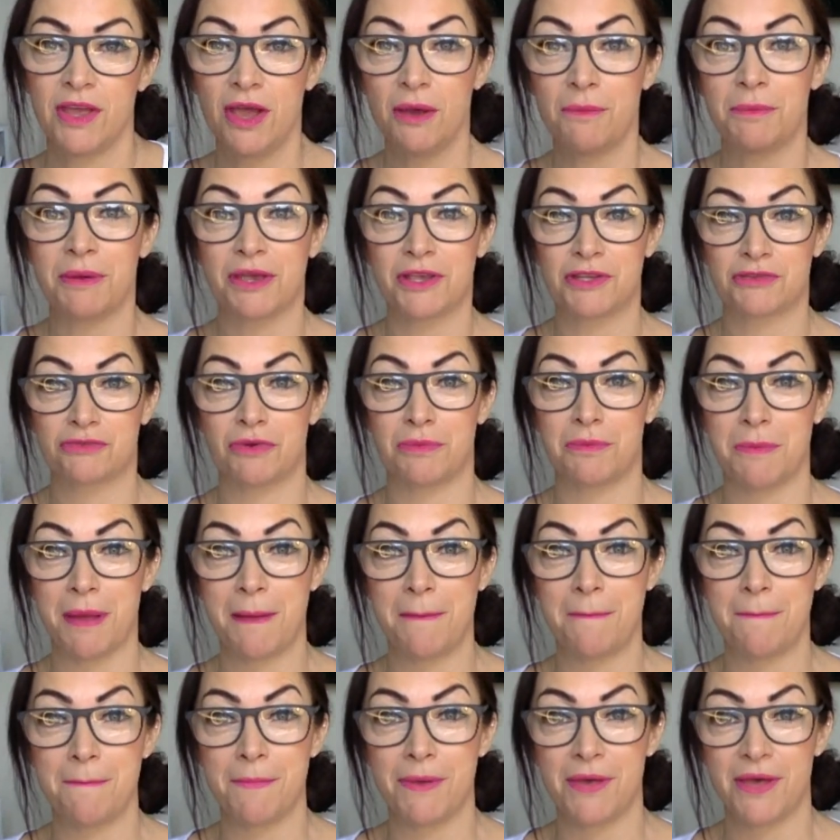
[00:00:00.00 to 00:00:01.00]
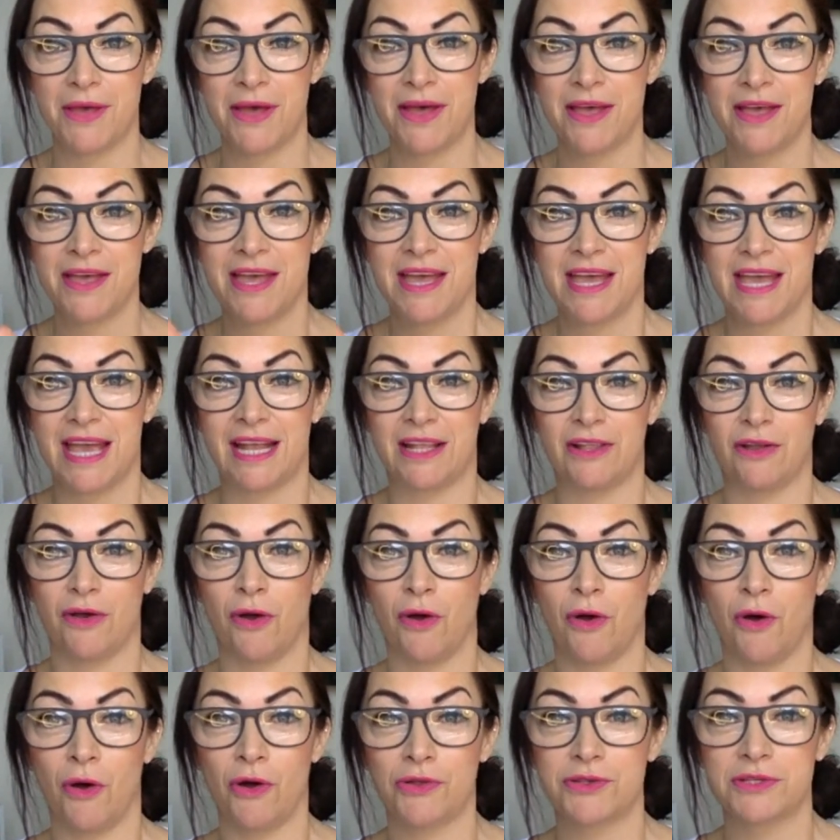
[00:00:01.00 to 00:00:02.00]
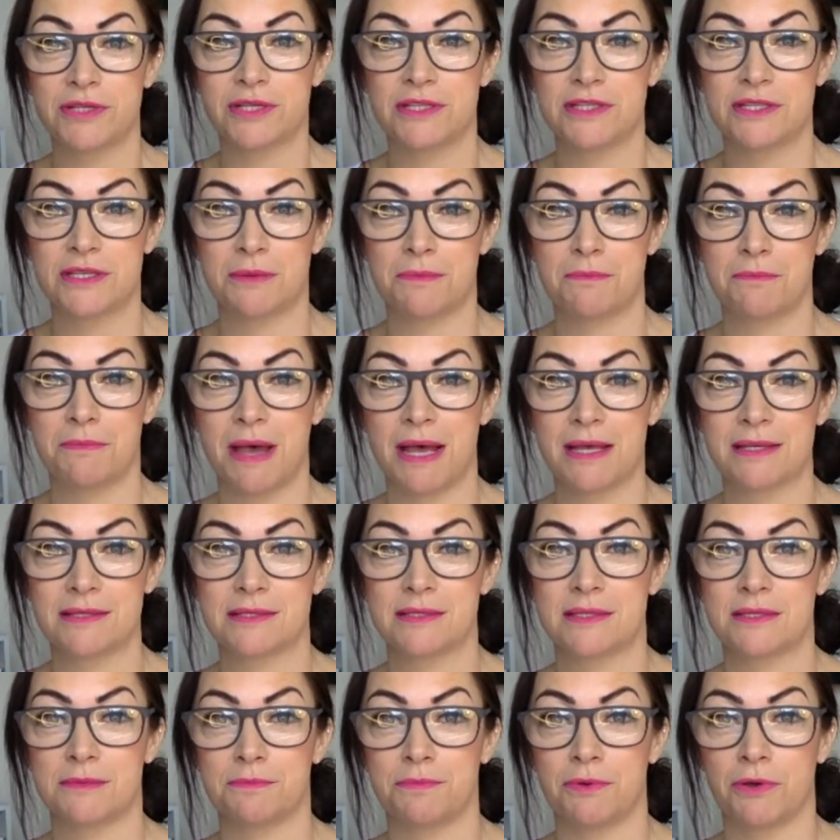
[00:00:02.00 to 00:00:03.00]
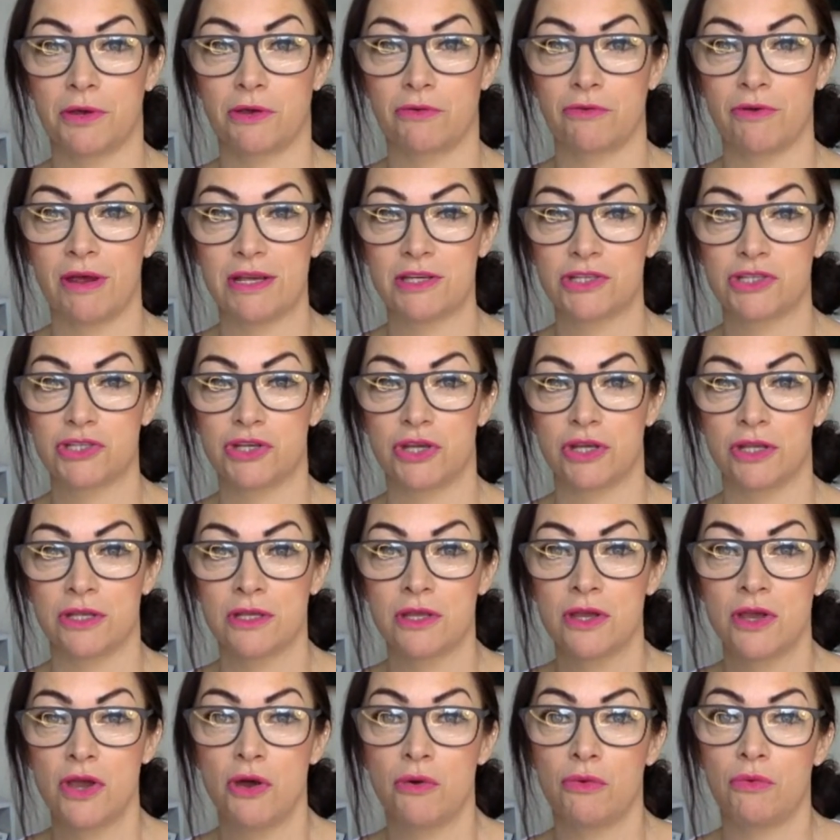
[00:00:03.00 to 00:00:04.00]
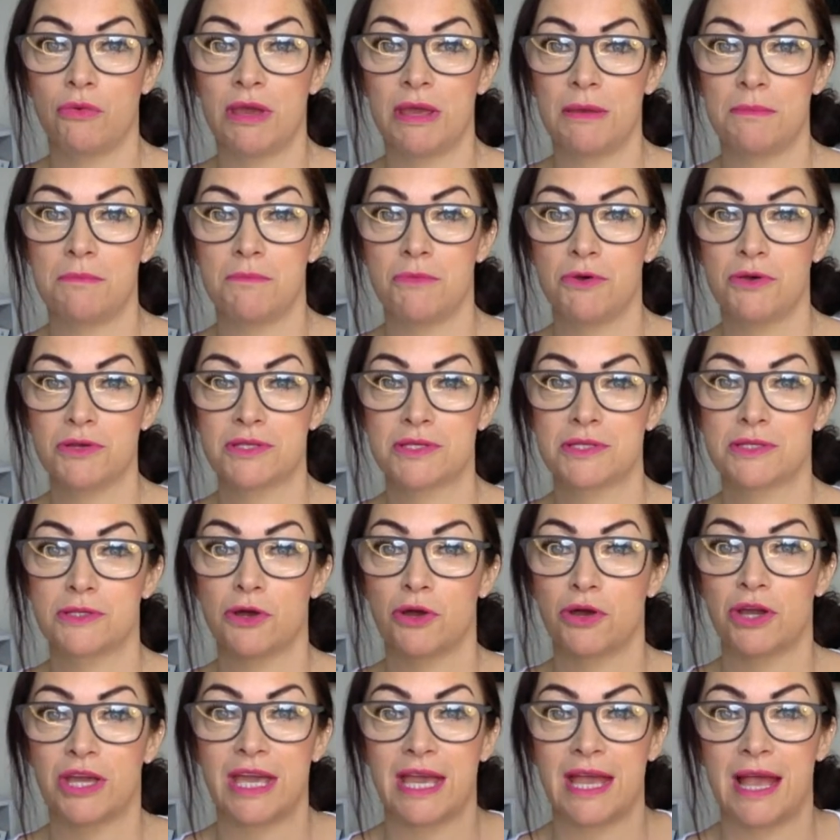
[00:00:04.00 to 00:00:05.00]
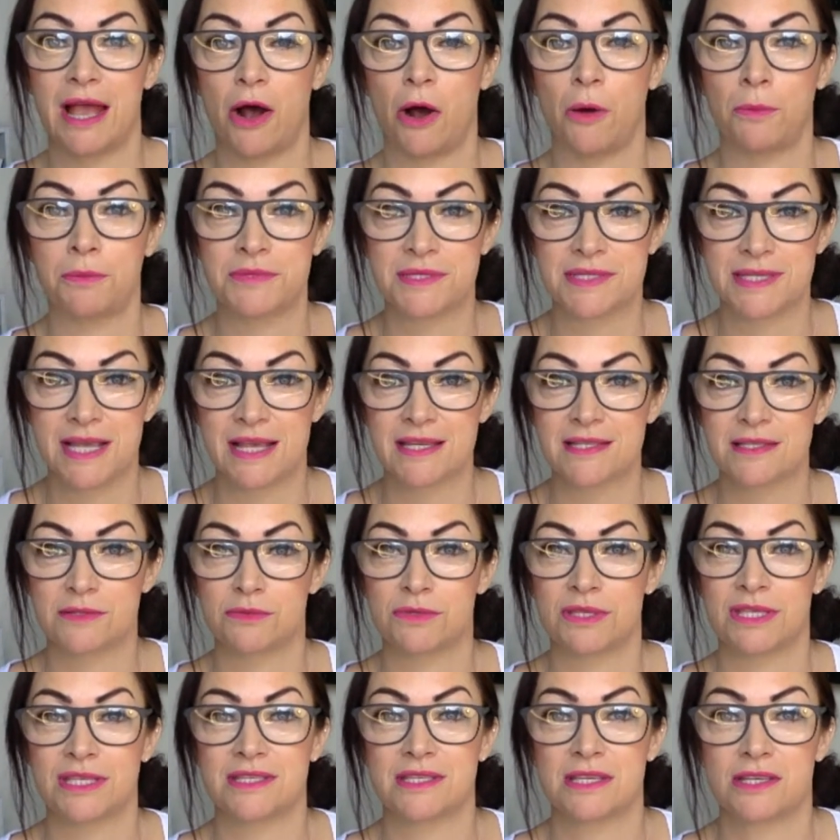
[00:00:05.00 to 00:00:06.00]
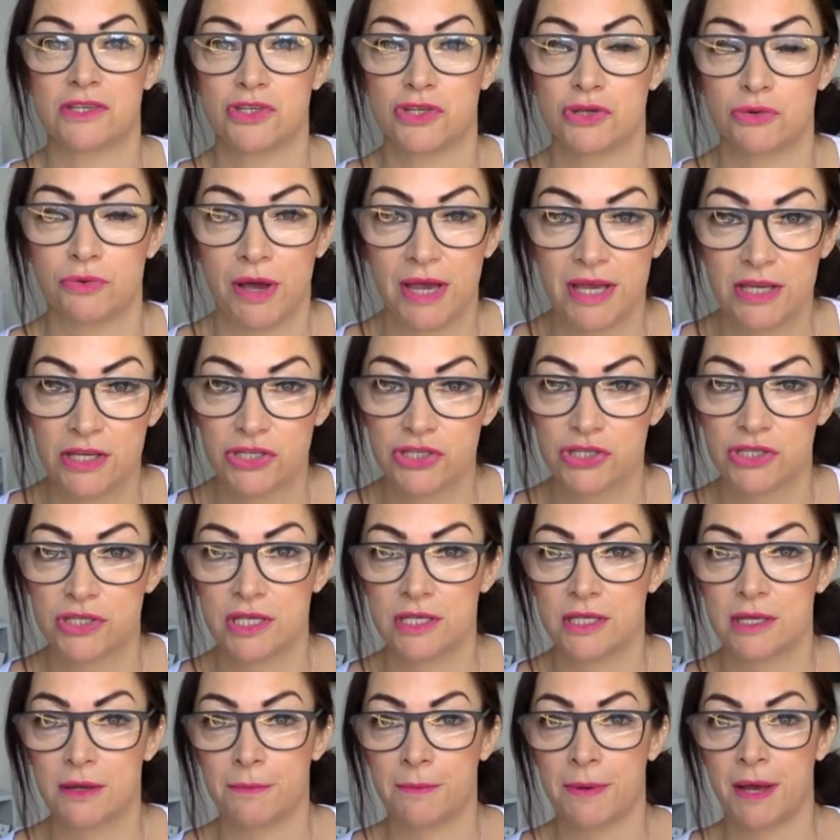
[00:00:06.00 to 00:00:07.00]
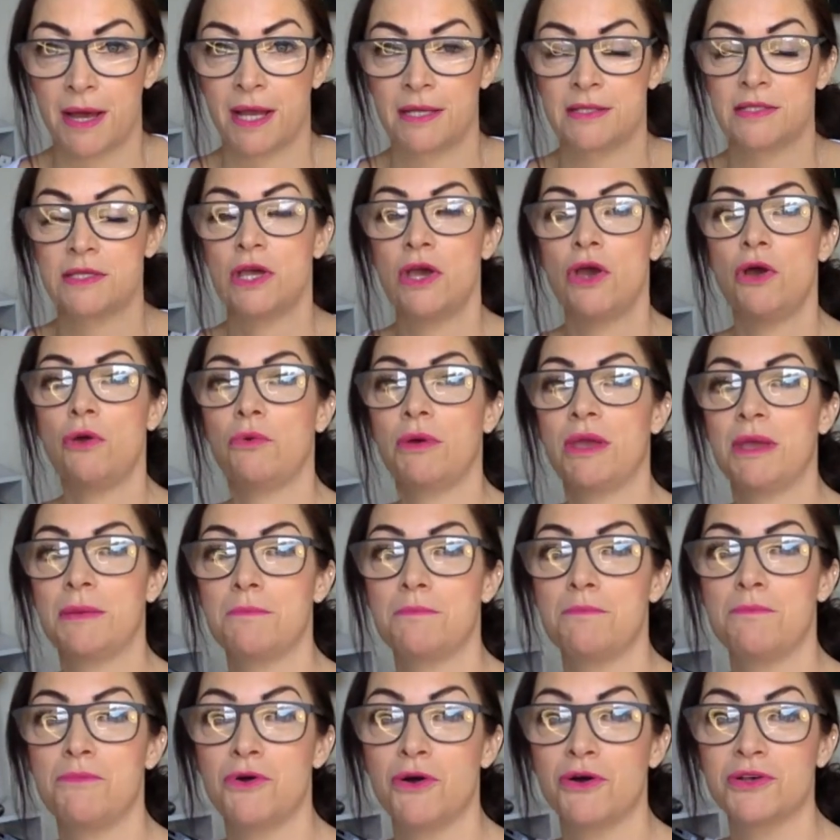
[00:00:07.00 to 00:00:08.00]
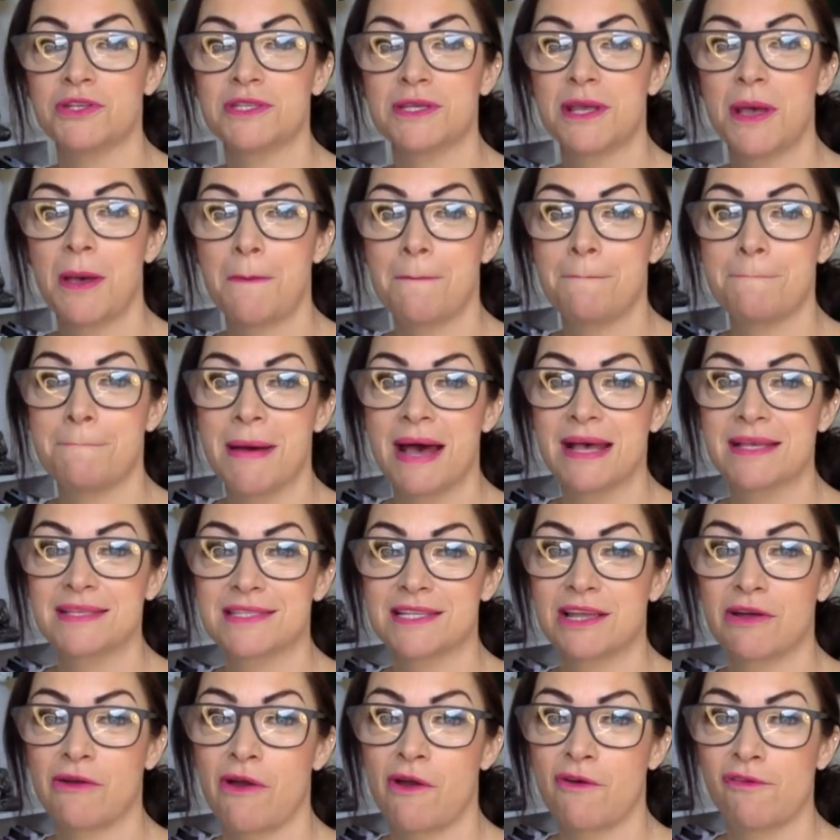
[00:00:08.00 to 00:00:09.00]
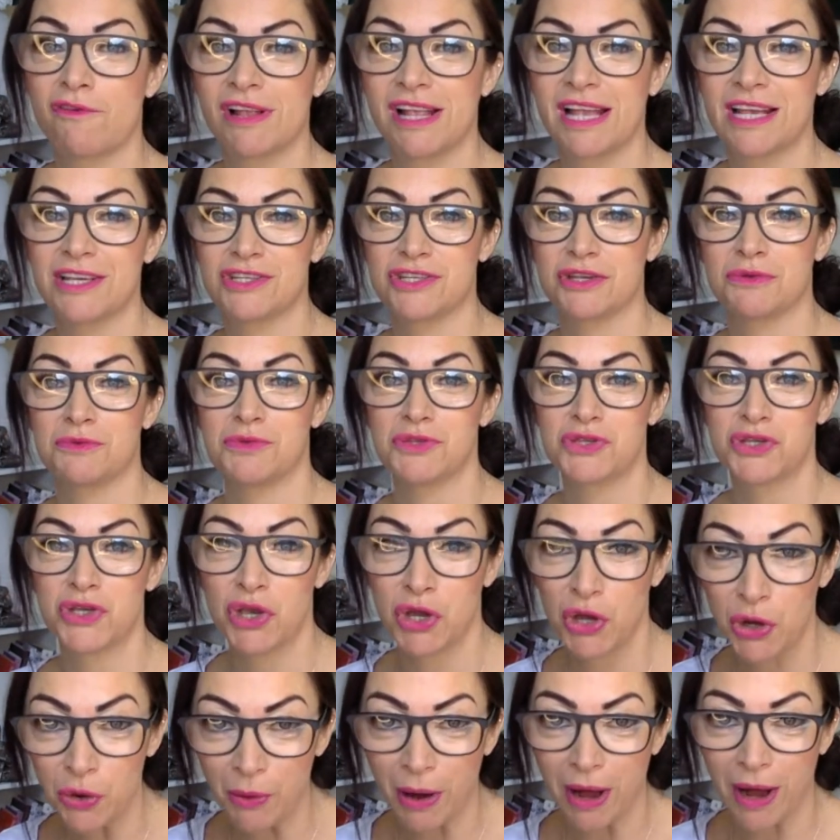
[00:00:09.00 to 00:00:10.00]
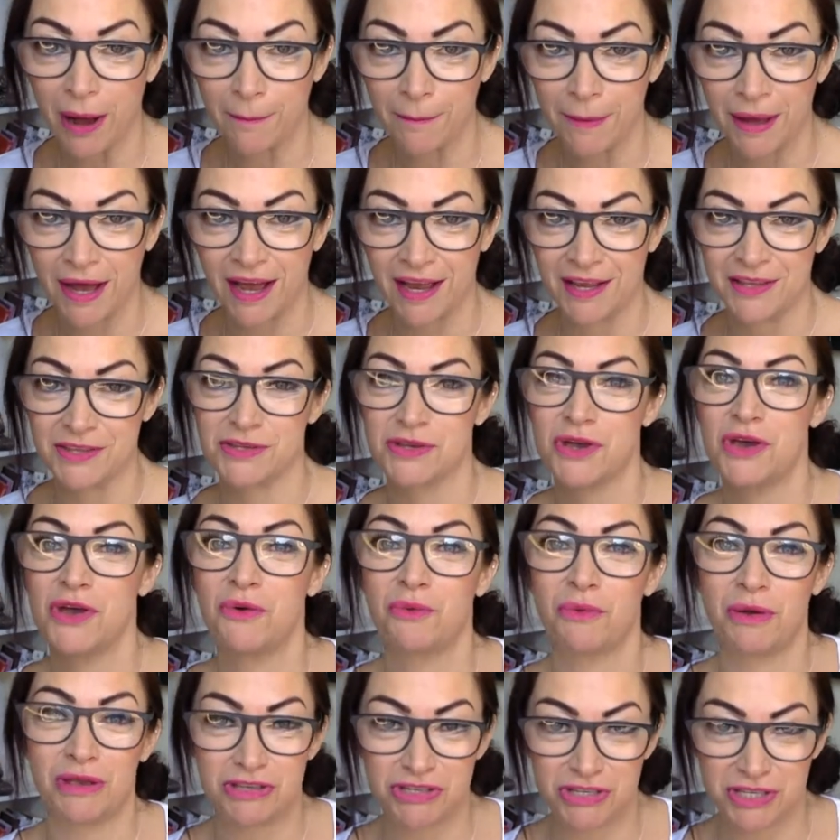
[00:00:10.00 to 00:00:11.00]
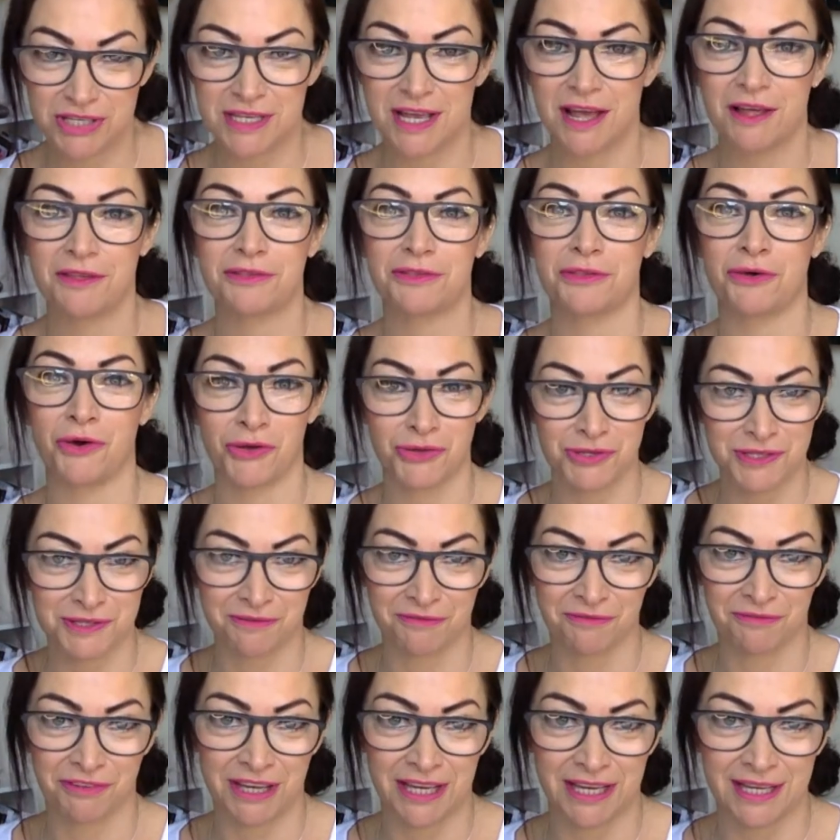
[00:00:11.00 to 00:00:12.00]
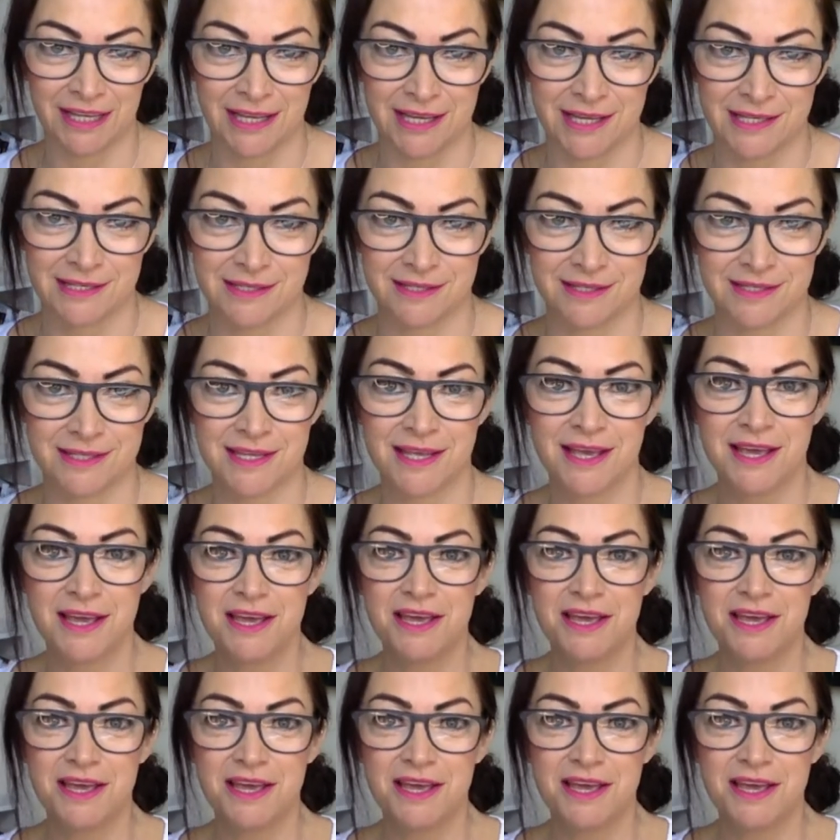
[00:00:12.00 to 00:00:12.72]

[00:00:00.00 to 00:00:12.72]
Because remember, in order to master progression, we must not get obsessed with the situation in our mind. We must master our relationship to our mind, which is our thoughts and feelings.